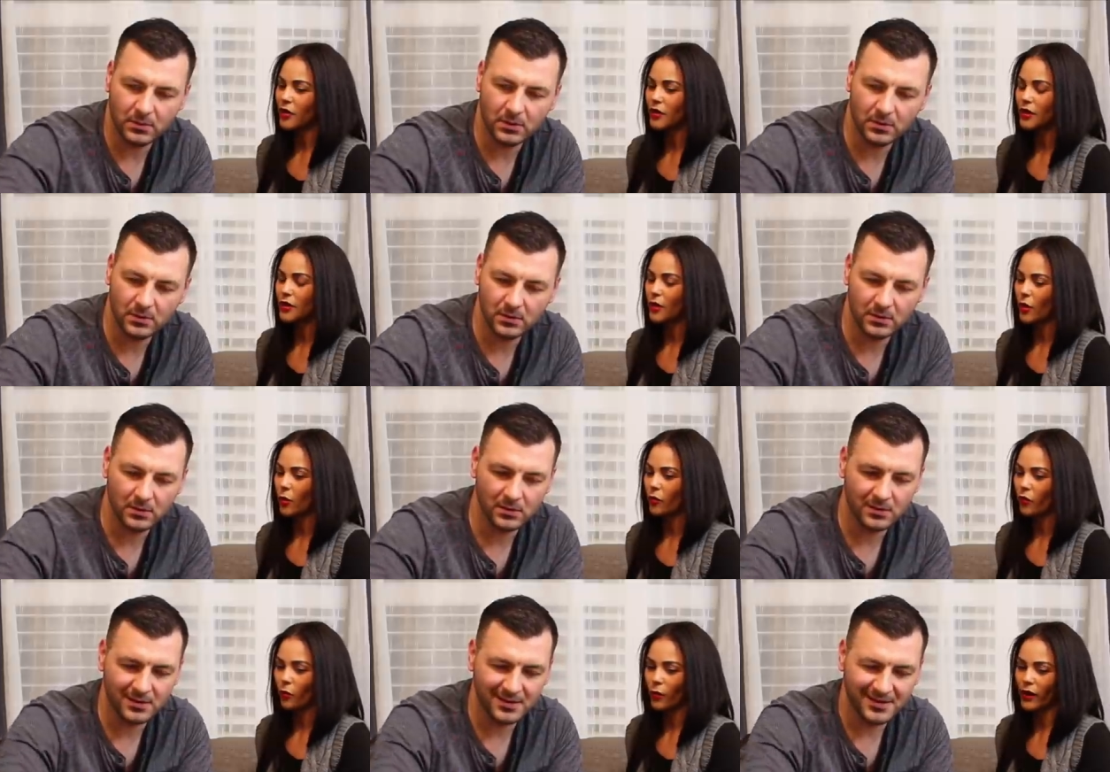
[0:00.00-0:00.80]
Speaker 1: I already
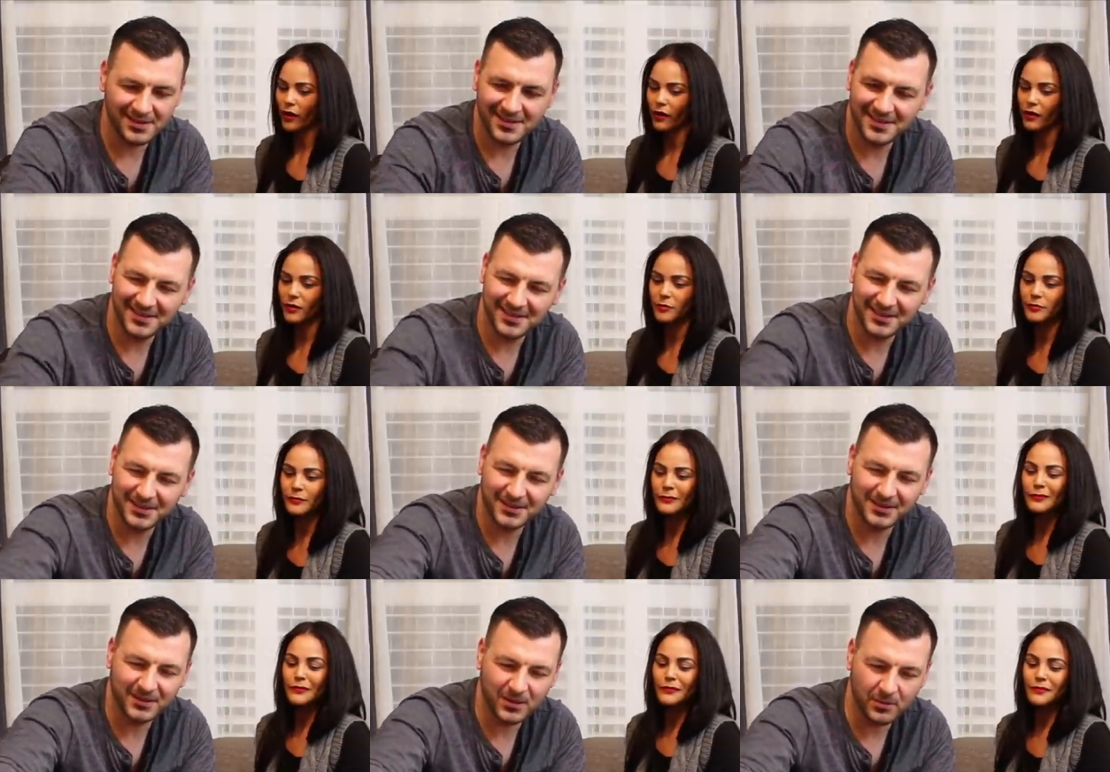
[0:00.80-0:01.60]
know the winner.
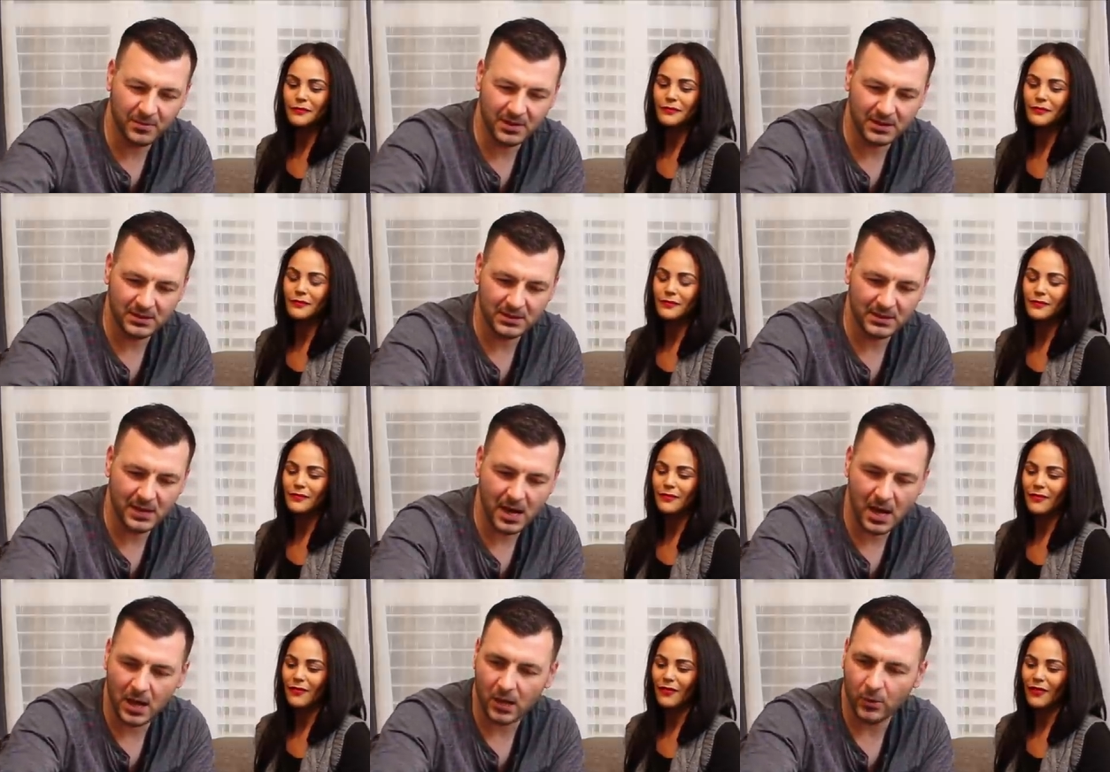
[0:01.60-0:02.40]
Speaker 2: L'Homme
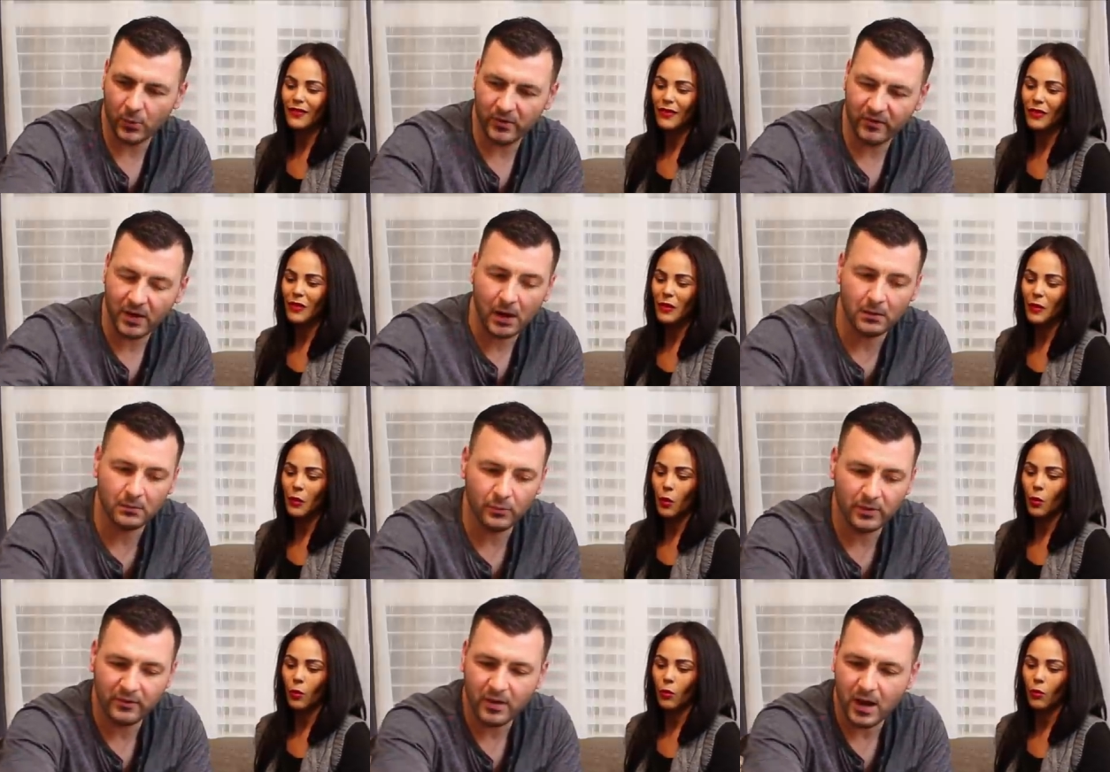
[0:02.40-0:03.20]
Ideal. We've,
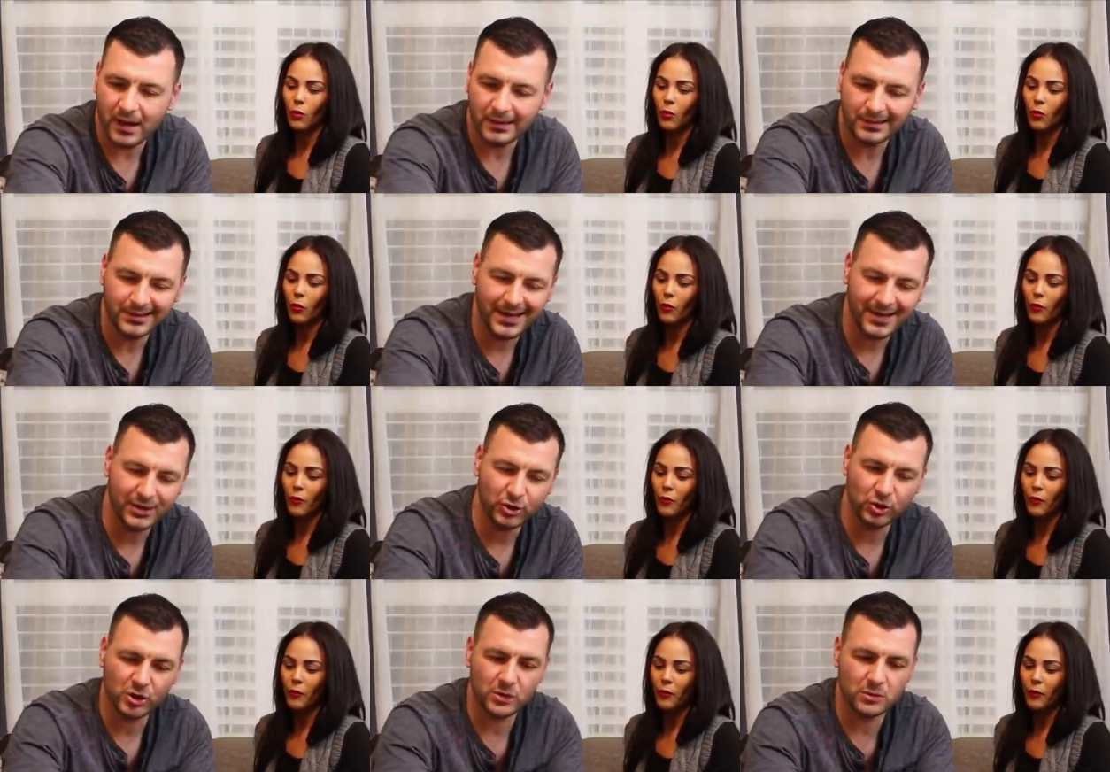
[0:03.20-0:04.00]
we've got
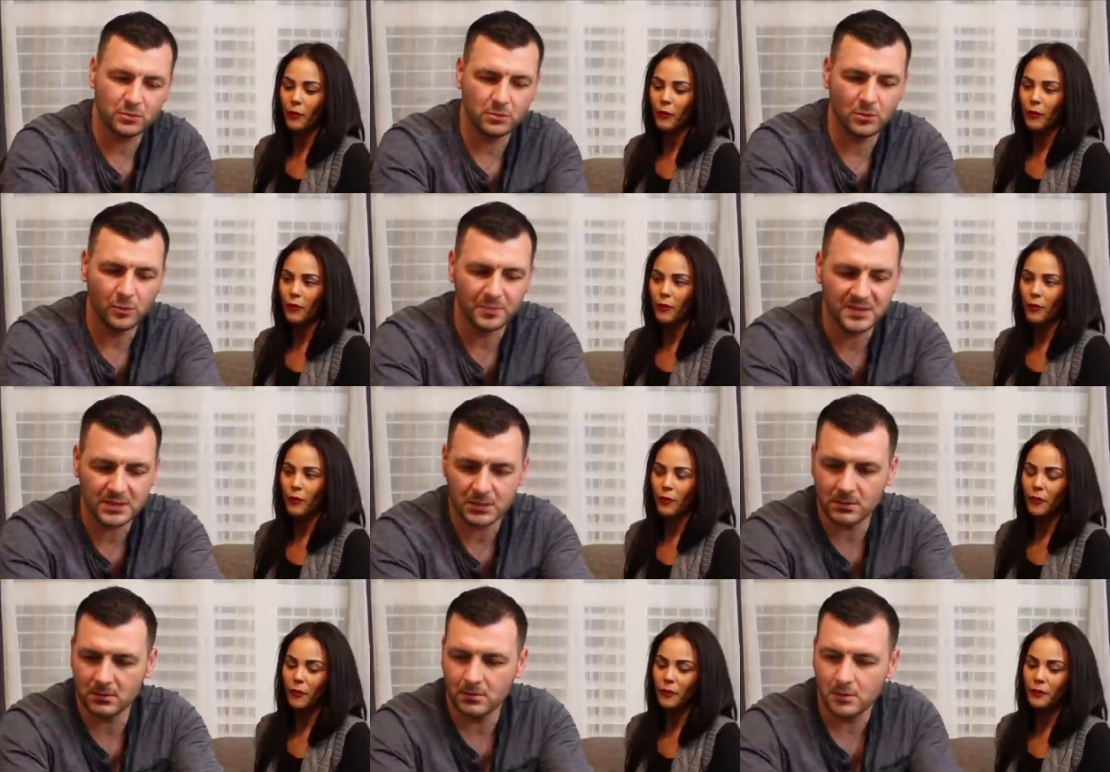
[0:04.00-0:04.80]
Lidge.
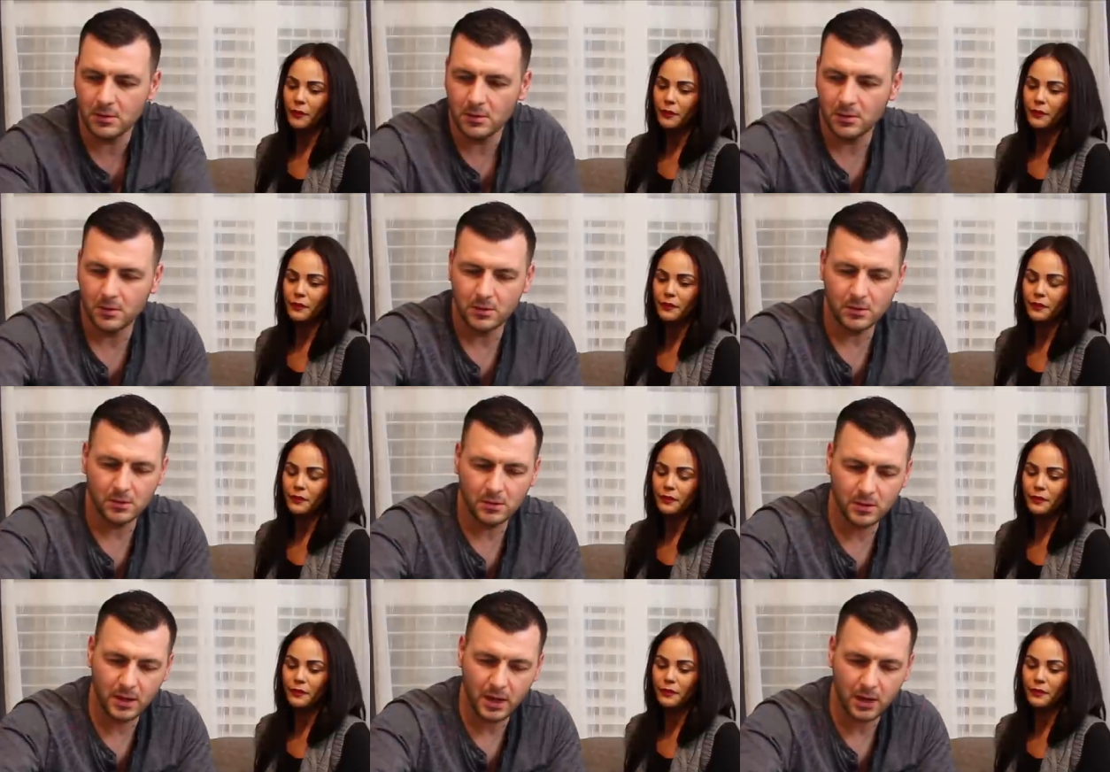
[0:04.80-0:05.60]
Oops.
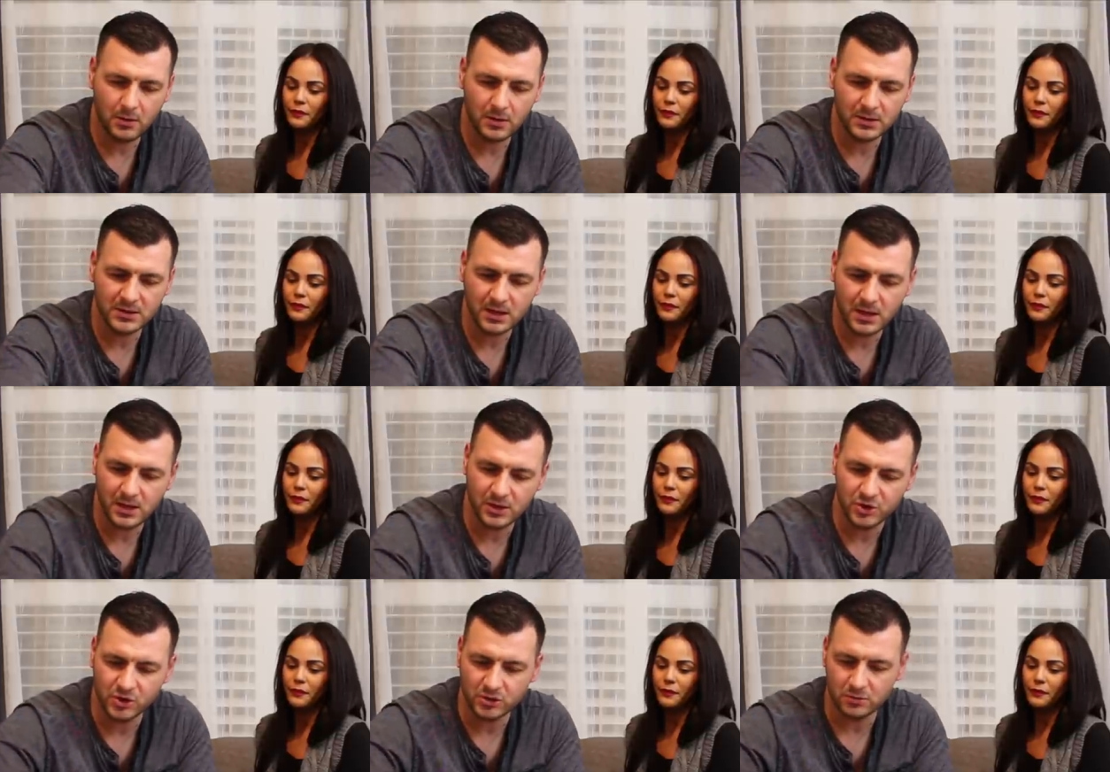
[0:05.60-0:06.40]

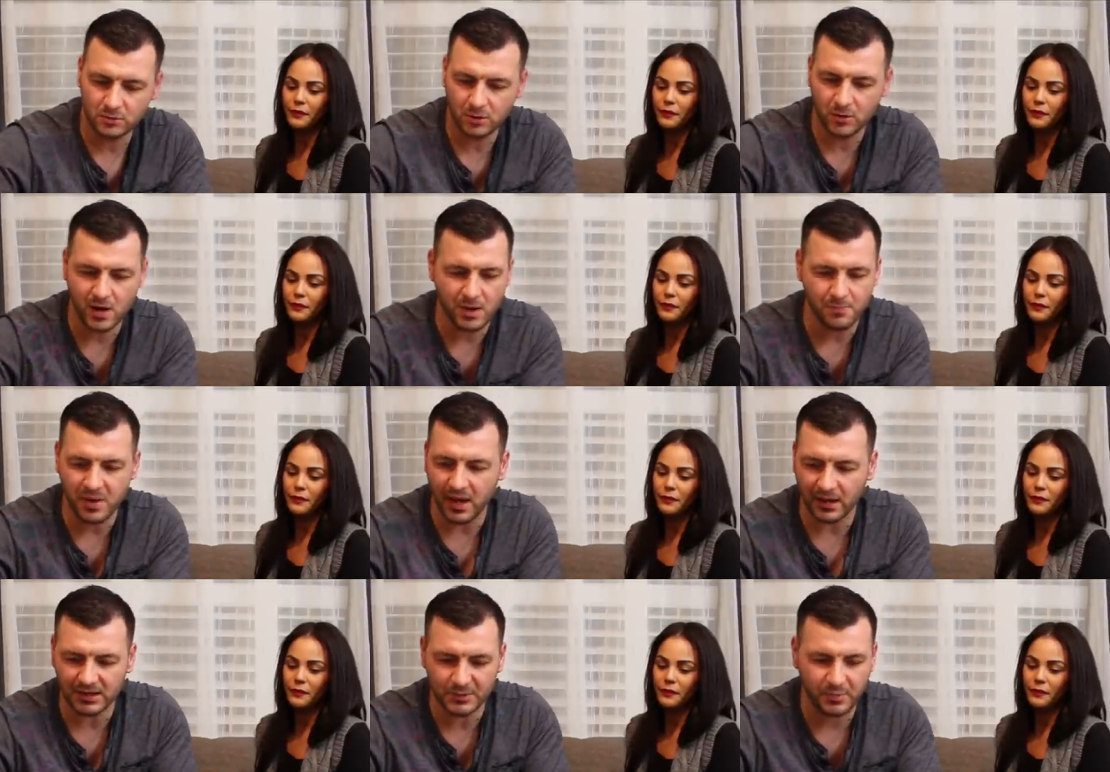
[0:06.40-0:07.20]
Heritage.
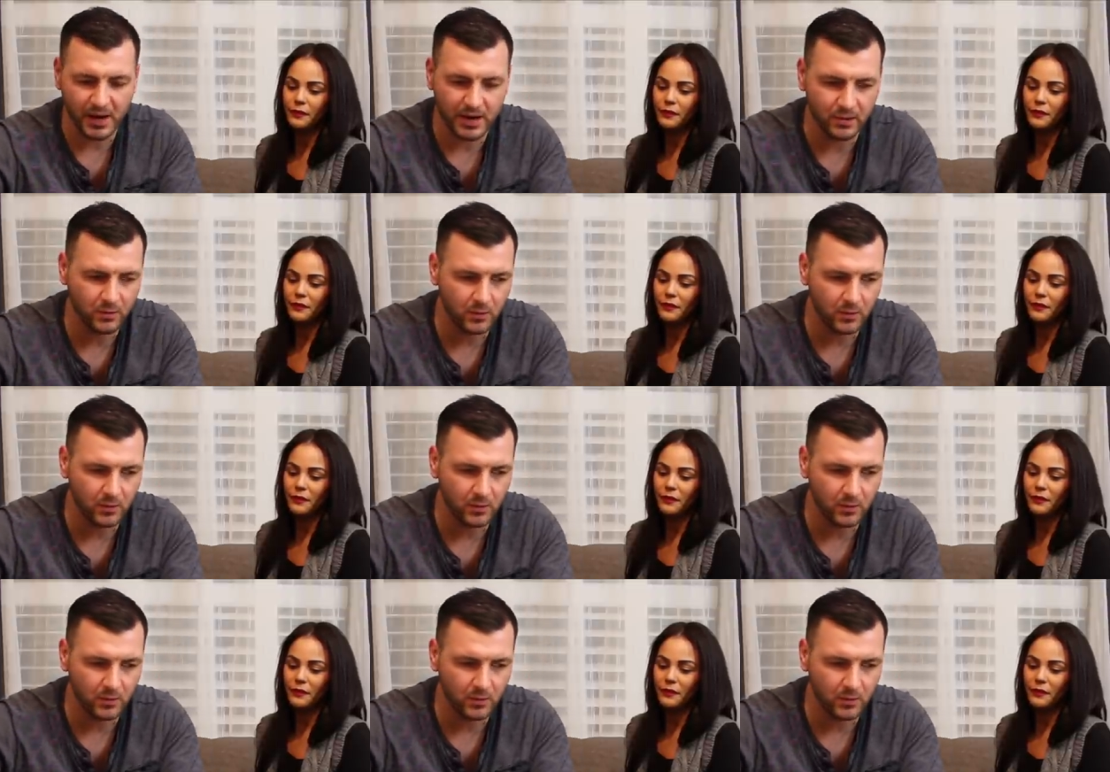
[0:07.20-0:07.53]
Great picks, by